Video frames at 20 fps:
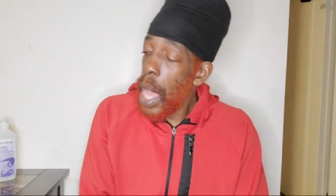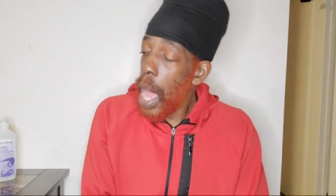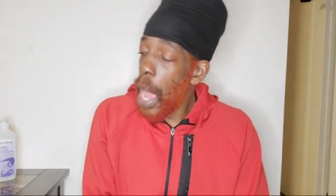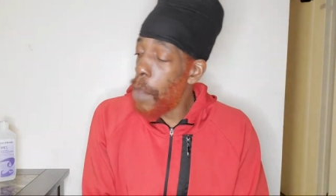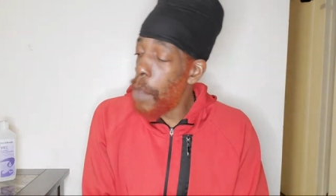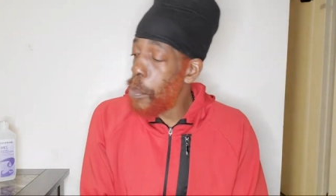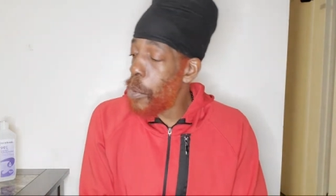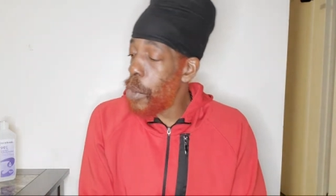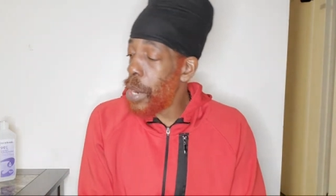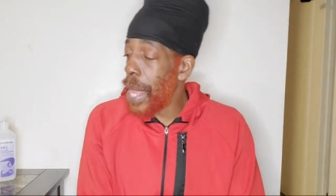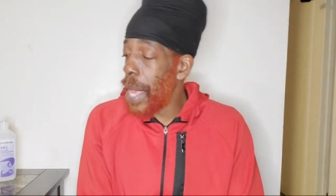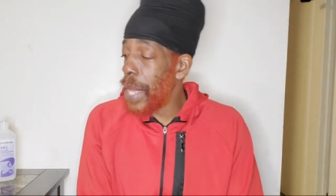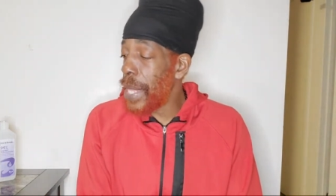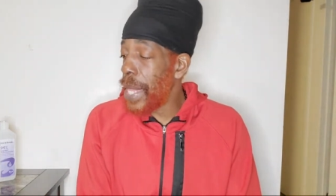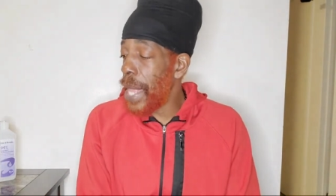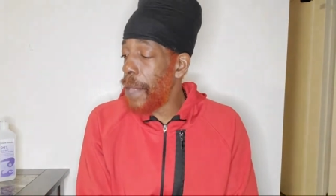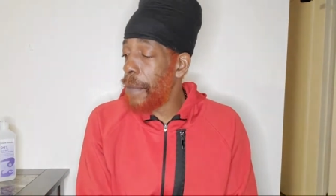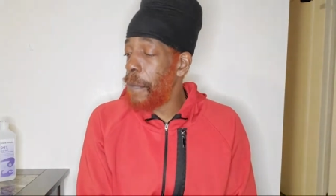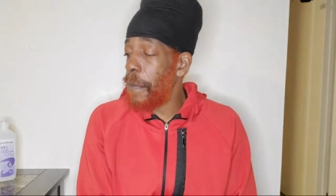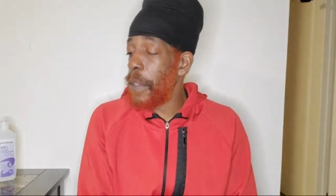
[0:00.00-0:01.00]
I brought out
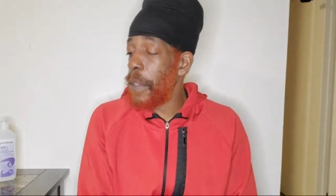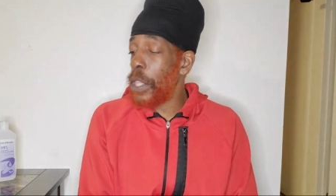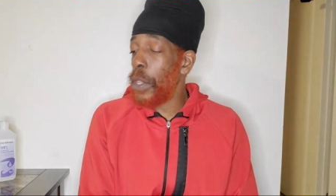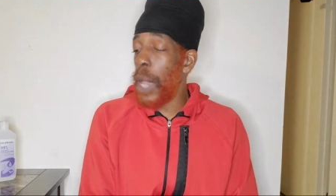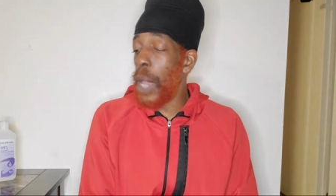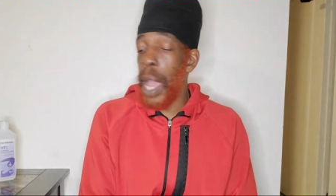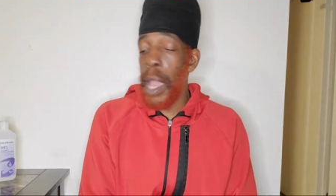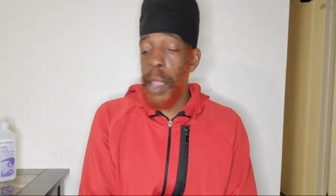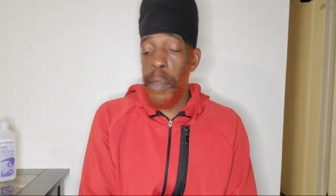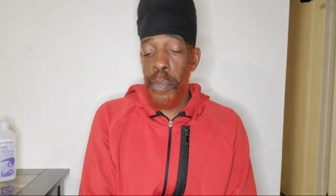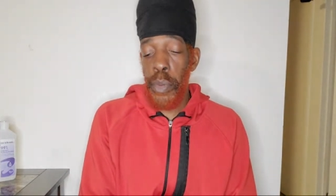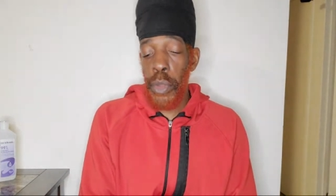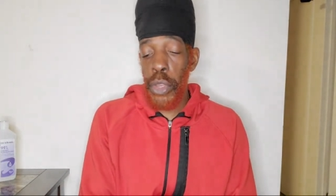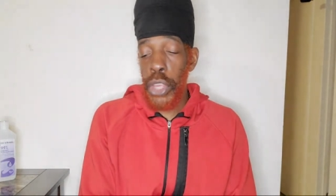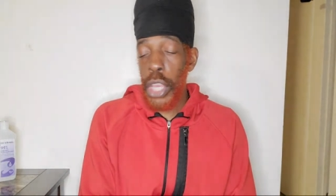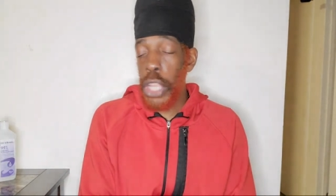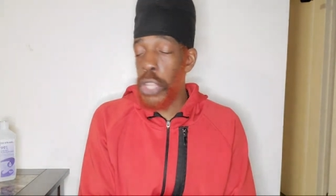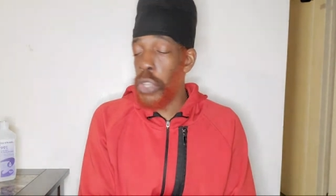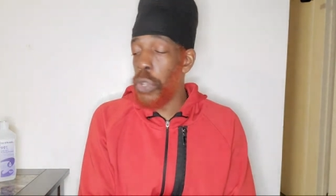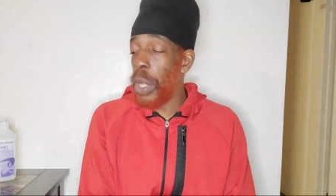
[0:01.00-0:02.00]
that video. I
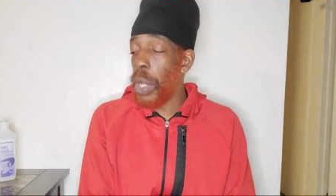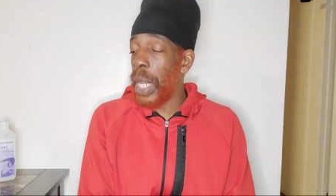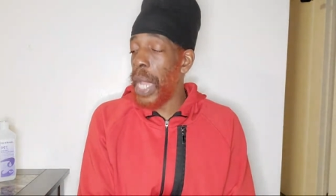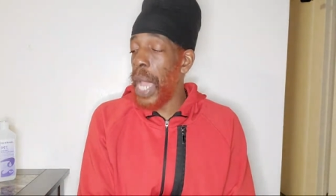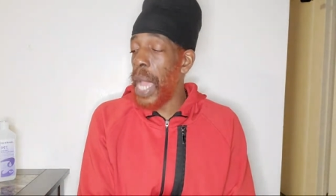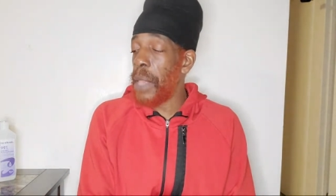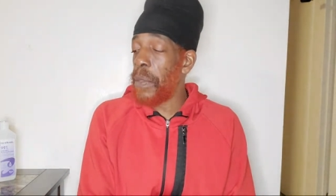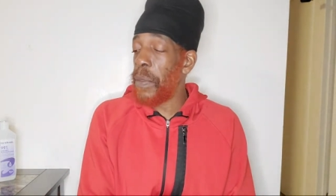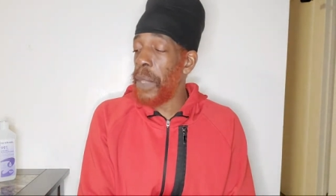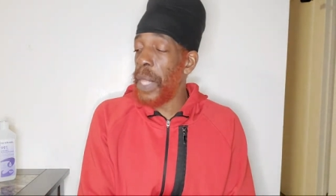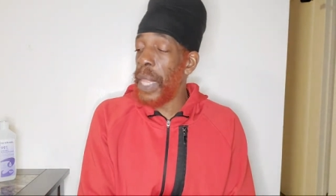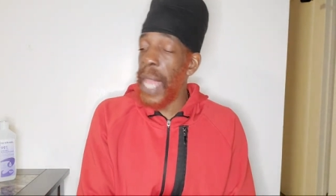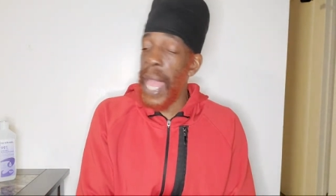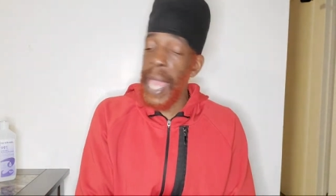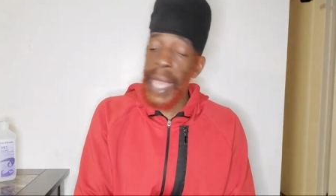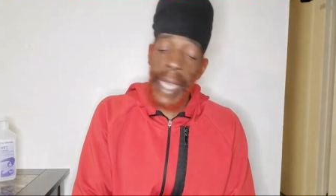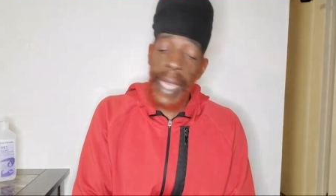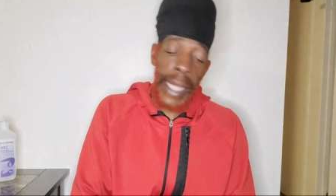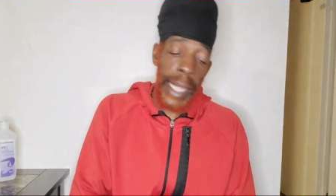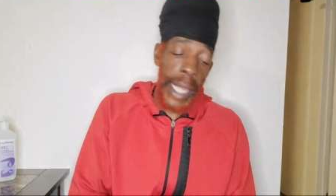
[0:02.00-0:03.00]
appreciate you all guys for
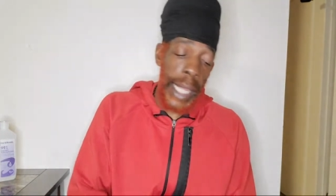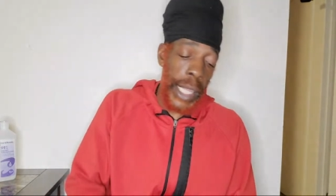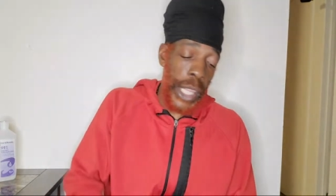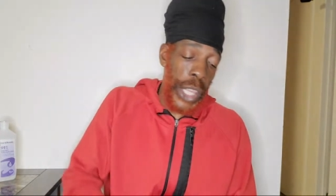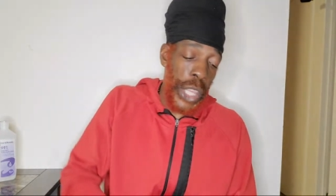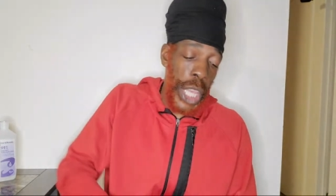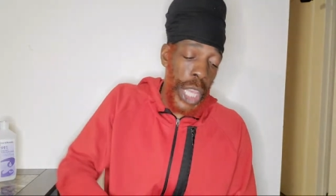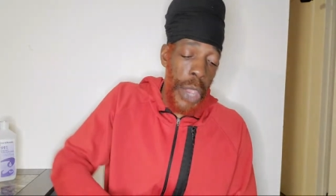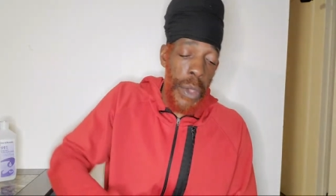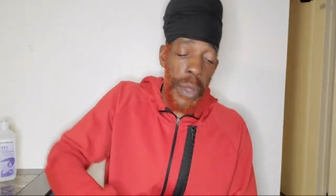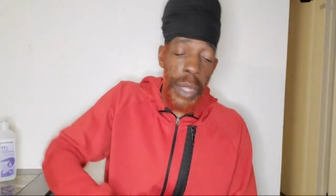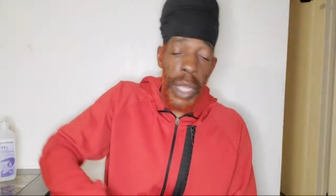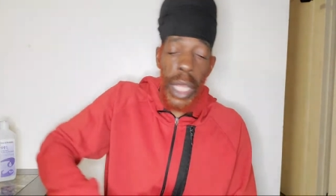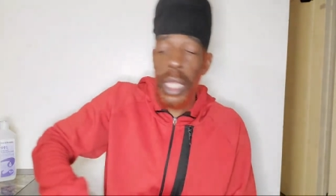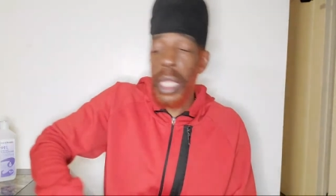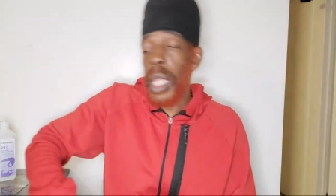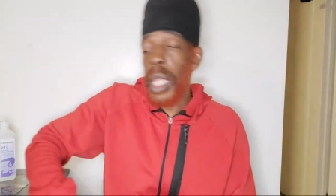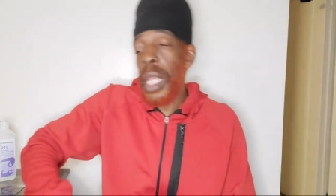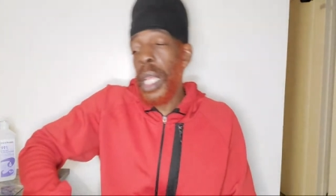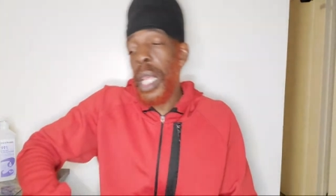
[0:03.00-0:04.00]
liking and sharing and
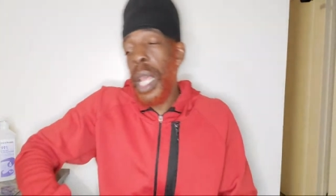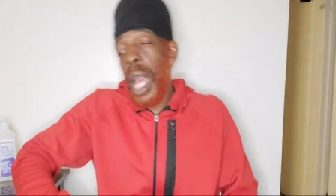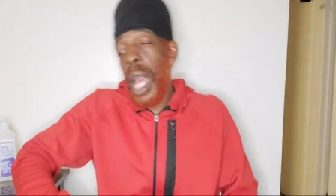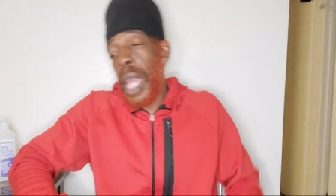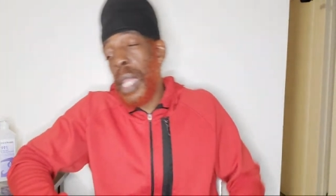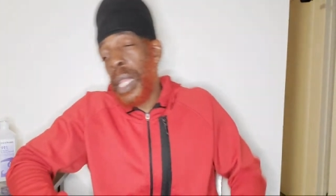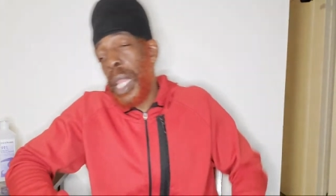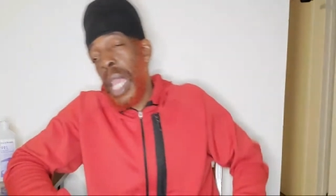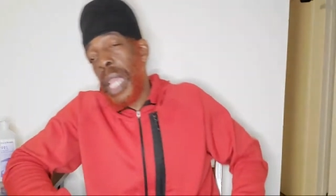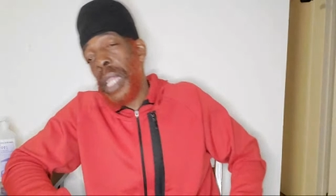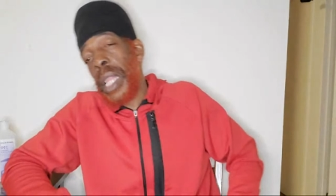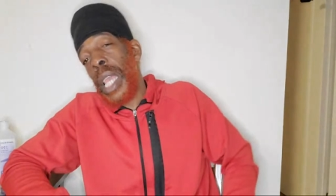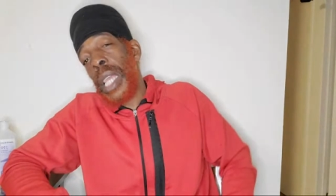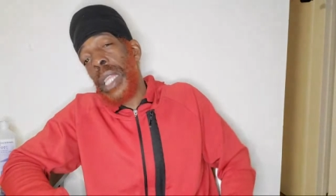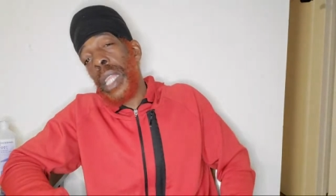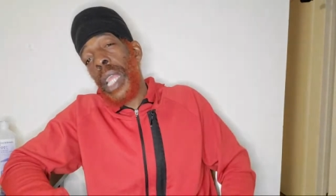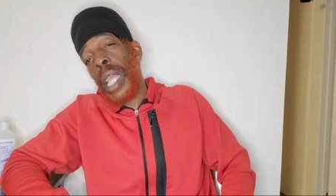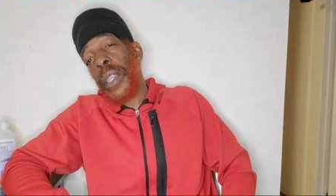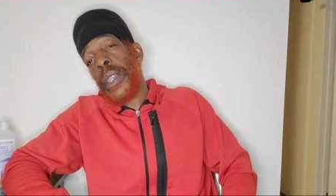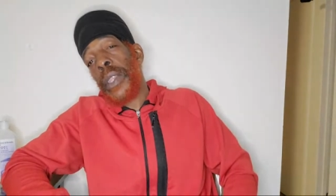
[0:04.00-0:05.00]

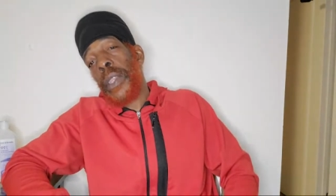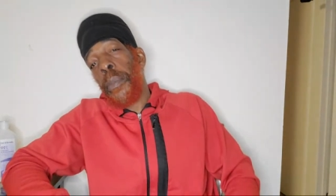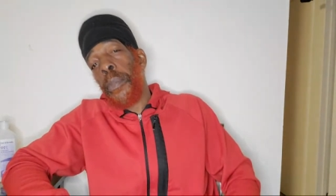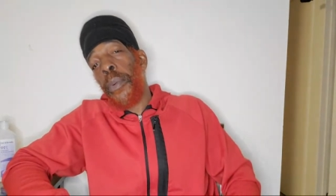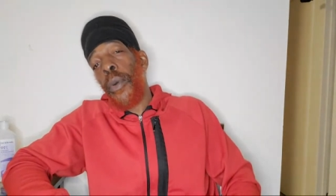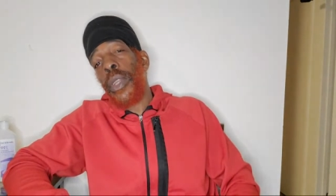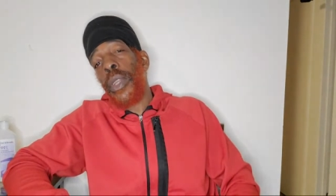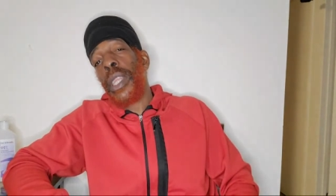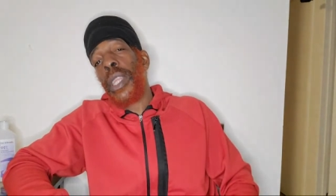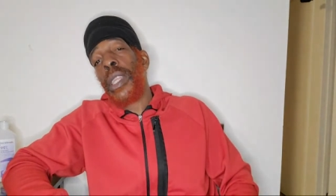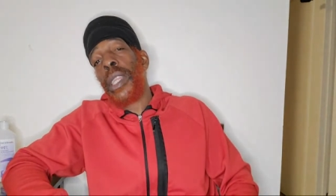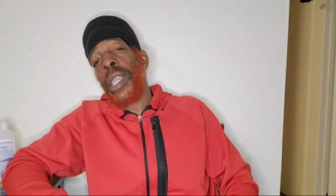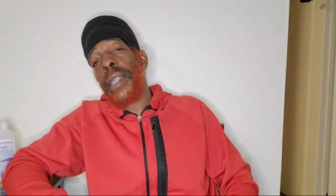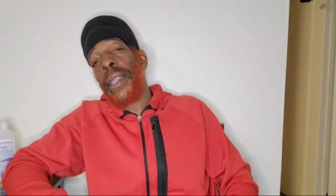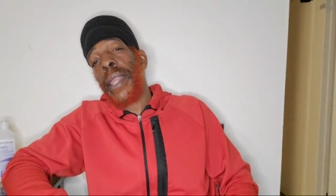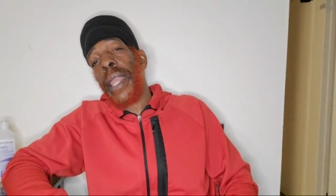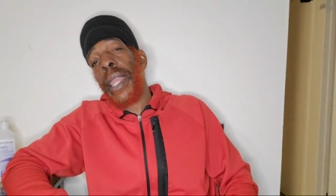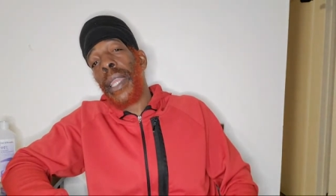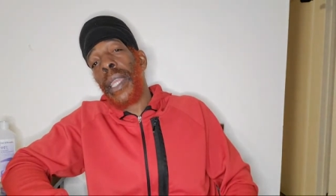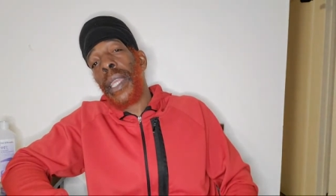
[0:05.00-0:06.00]
supporting the
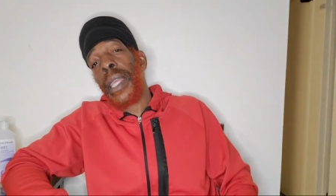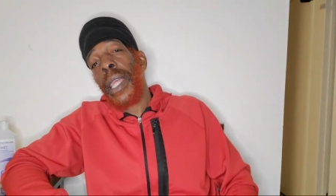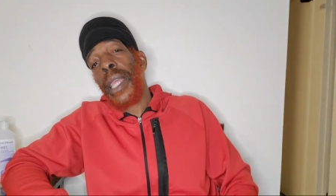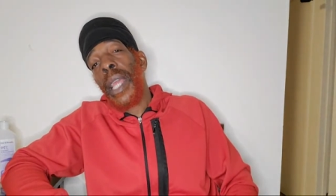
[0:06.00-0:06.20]
thing.